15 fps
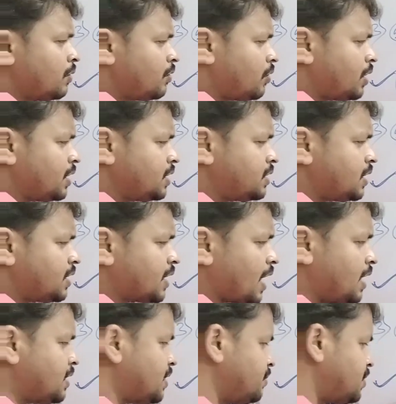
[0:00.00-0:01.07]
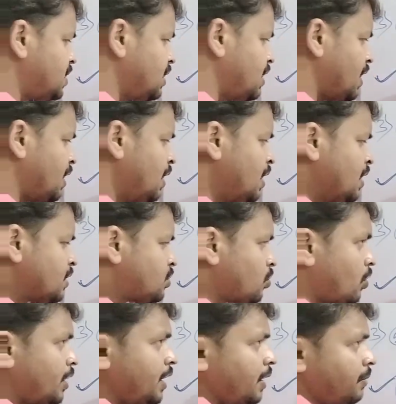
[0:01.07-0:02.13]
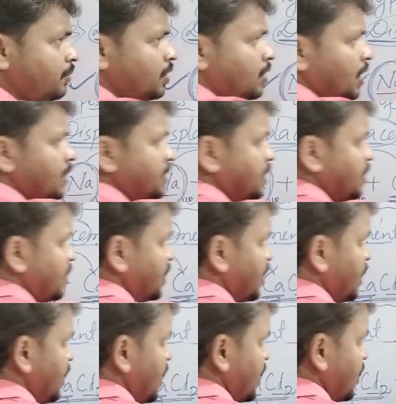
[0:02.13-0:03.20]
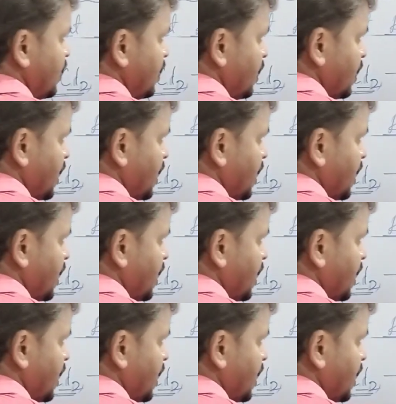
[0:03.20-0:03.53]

What is that? Calcium. See that sodium, you can see that here.